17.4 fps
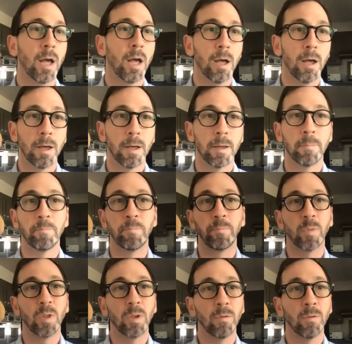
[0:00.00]

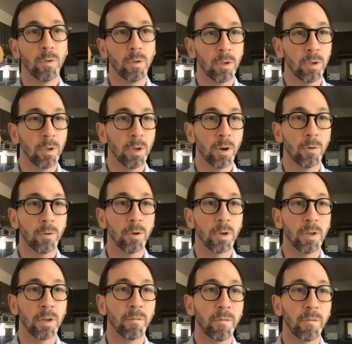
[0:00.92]
Um, you, you, know, you
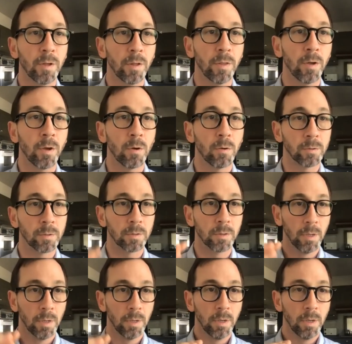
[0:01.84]
can fill
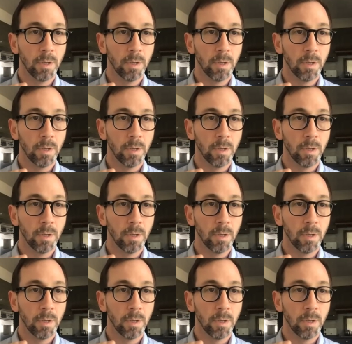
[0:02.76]
those